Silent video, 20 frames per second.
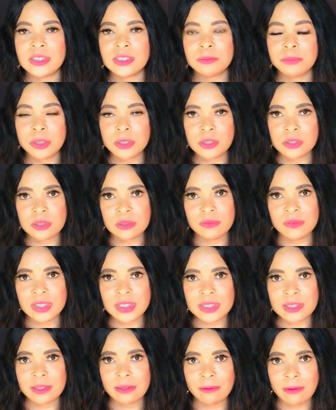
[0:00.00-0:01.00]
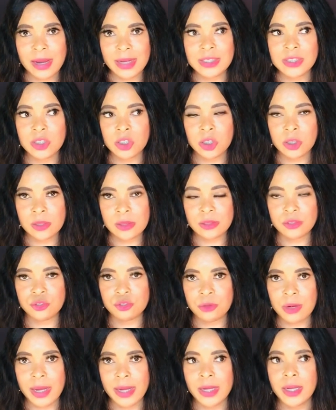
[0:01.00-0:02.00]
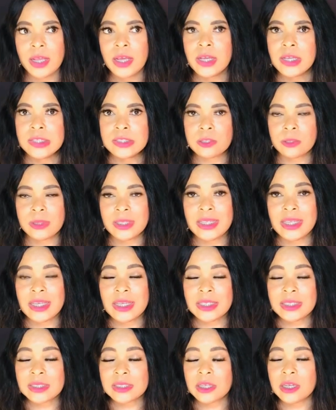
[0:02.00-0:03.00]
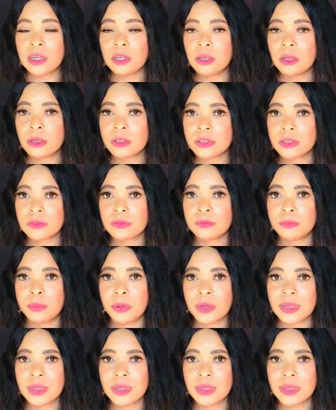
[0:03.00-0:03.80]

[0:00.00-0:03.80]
because of this grand earth trine. So there are a lot of